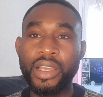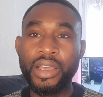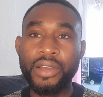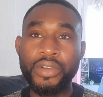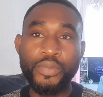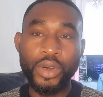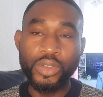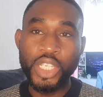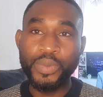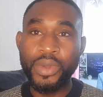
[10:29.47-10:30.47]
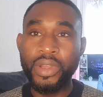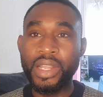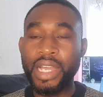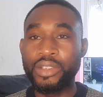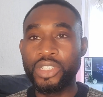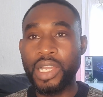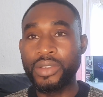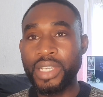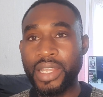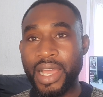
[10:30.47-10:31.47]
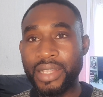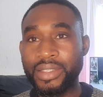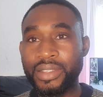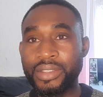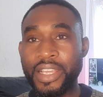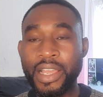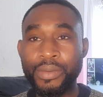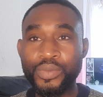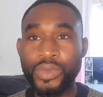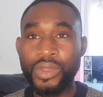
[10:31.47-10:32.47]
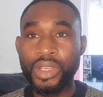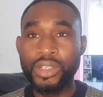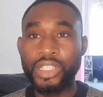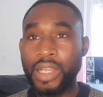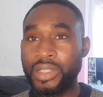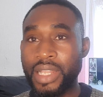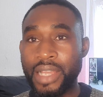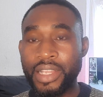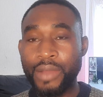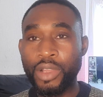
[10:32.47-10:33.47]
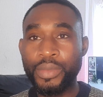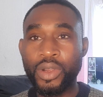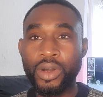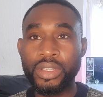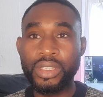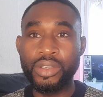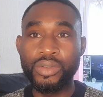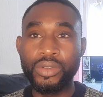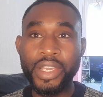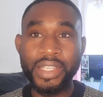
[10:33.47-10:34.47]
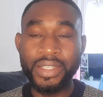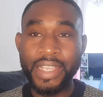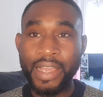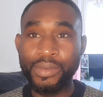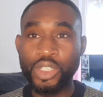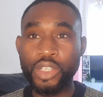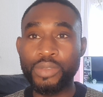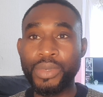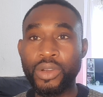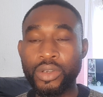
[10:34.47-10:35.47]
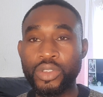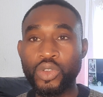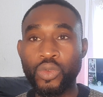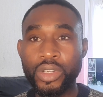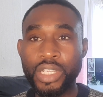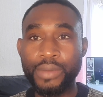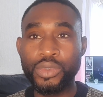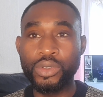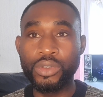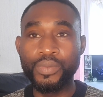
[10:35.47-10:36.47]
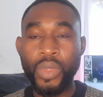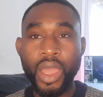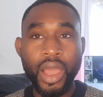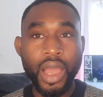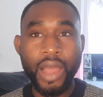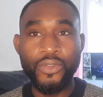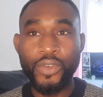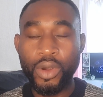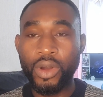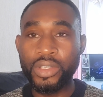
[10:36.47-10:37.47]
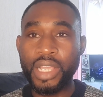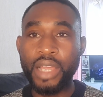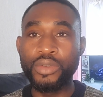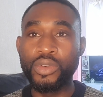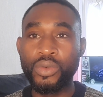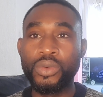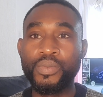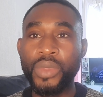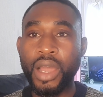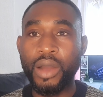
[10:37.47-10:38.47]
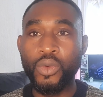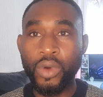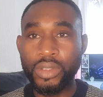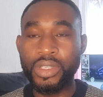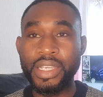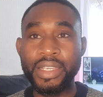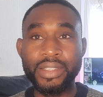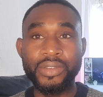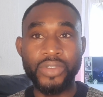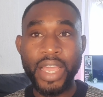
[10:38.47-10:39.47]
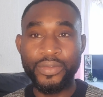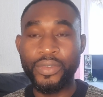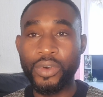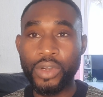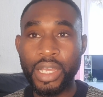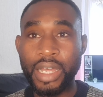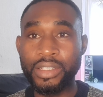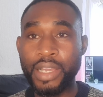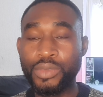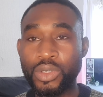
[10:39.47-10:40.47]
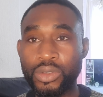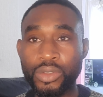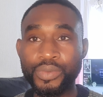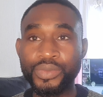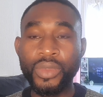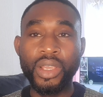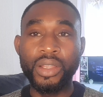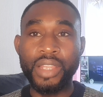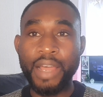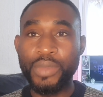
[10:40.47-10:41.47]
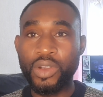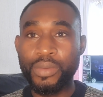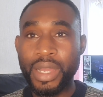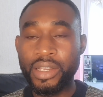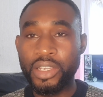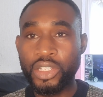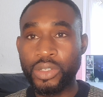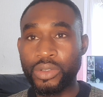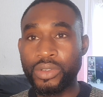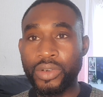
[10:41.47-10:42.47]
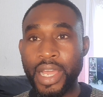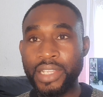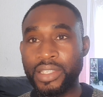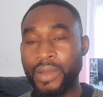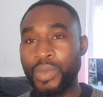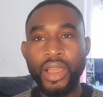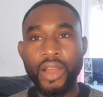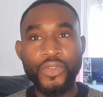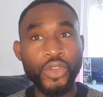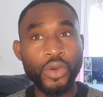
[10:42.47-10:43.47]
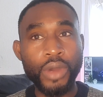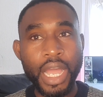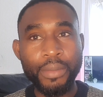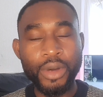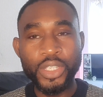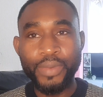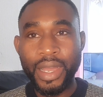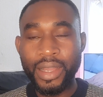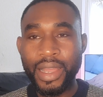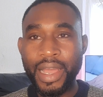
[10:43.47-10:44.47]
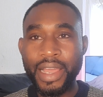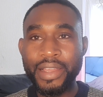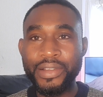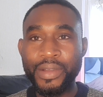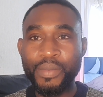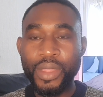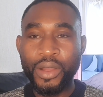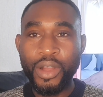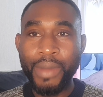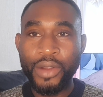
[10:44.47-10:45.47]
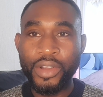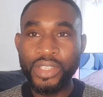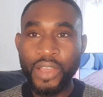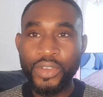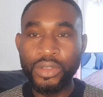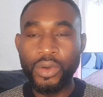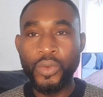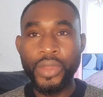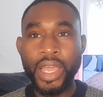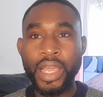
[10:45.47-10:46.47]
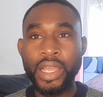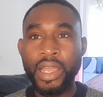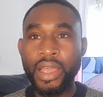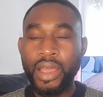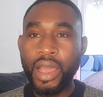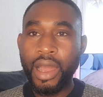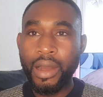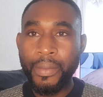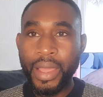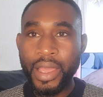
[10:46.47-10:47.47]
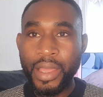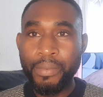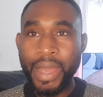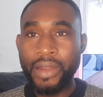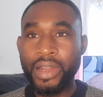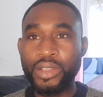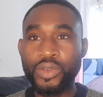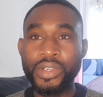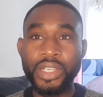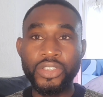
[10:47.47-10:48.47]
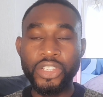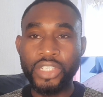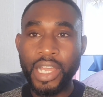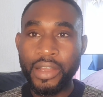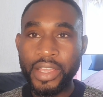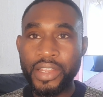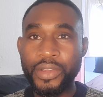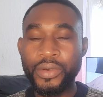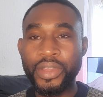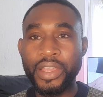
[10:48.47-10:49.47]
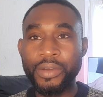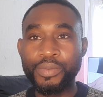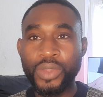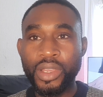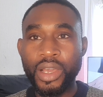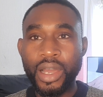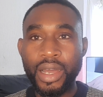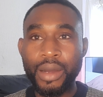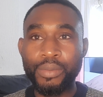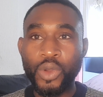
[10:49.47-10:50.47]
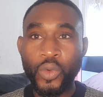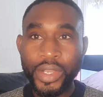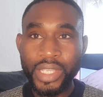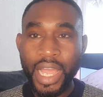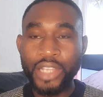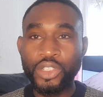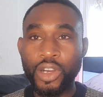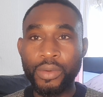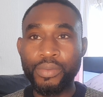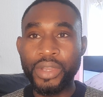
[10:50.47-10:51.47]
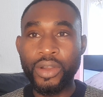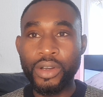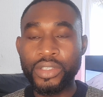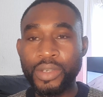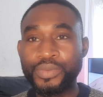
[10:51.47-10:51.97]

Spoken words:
report to his parent that you shouted at them, shouting at them not because you hate them, just because you want them to focus and do what it's right for them to do, that become an issue, right? Few months back, I come across a video where a migrant who is a teacher in the UK quit a job because